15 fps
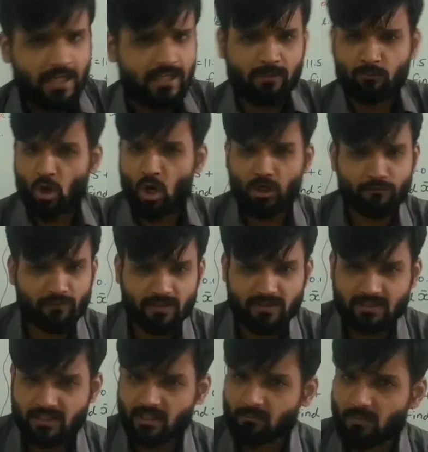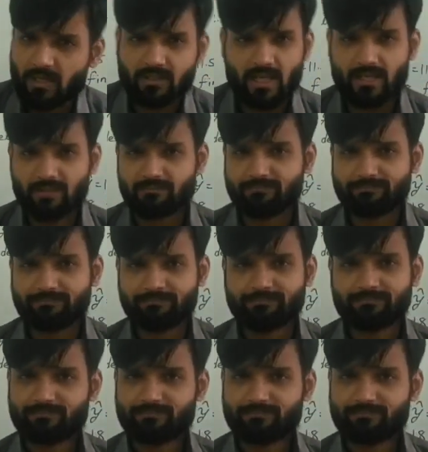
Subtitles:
I am not wasting my time